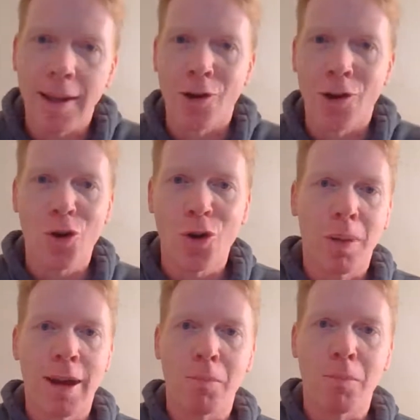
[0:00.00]
no
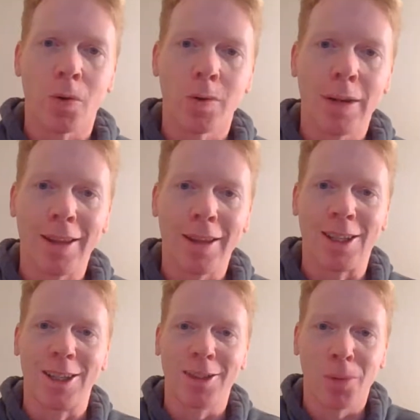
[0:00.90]
plan model. Now,
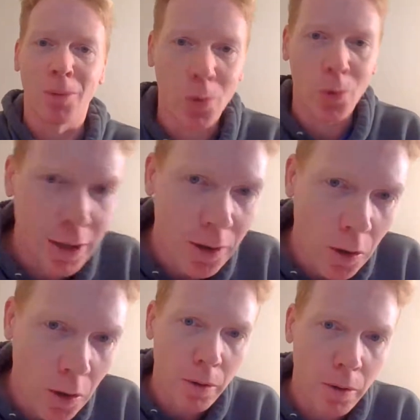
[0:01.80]
this is the model that
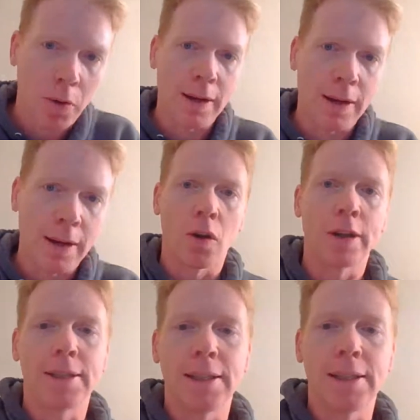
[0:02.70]
probably around
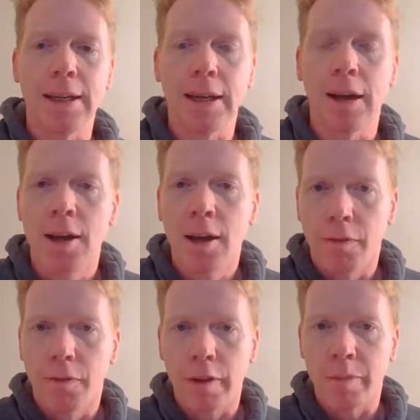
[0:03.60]
95%
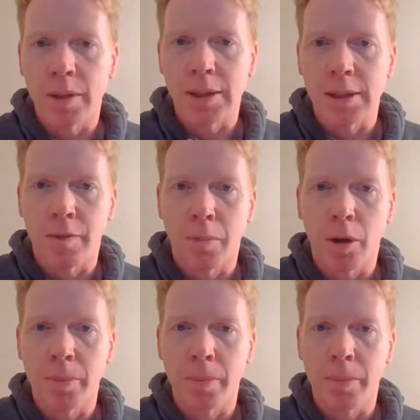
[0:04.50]
of the
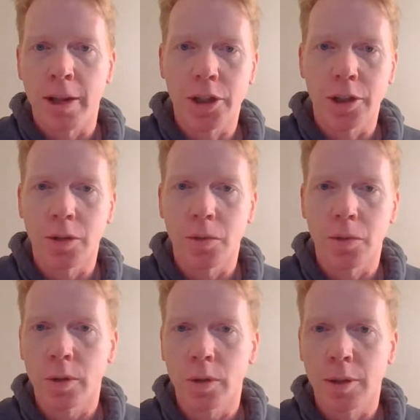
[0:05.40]
population
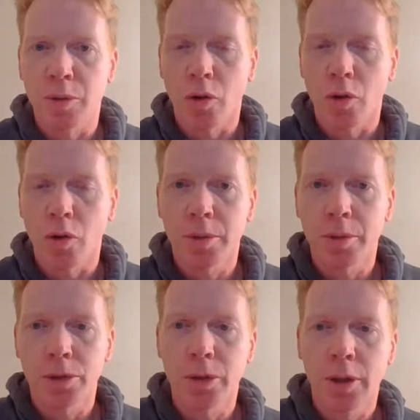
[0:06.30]
would subscribe
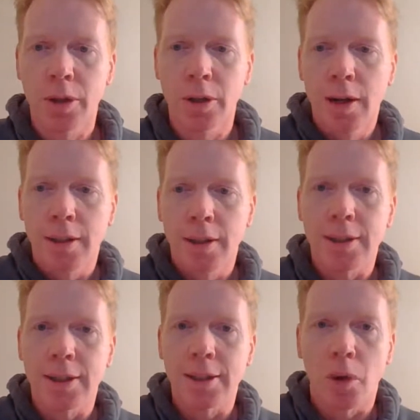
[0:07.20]
to. This
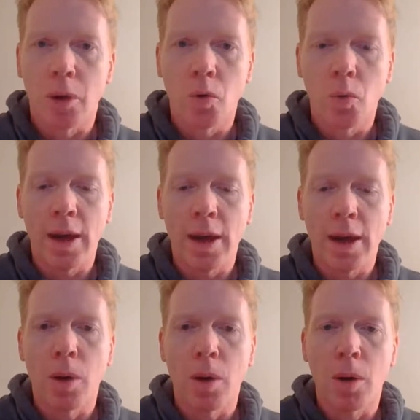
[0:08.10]
is the model
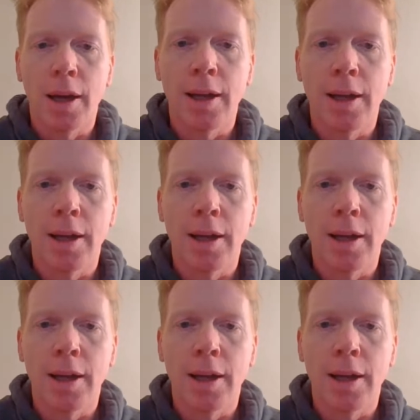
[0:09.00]
whereby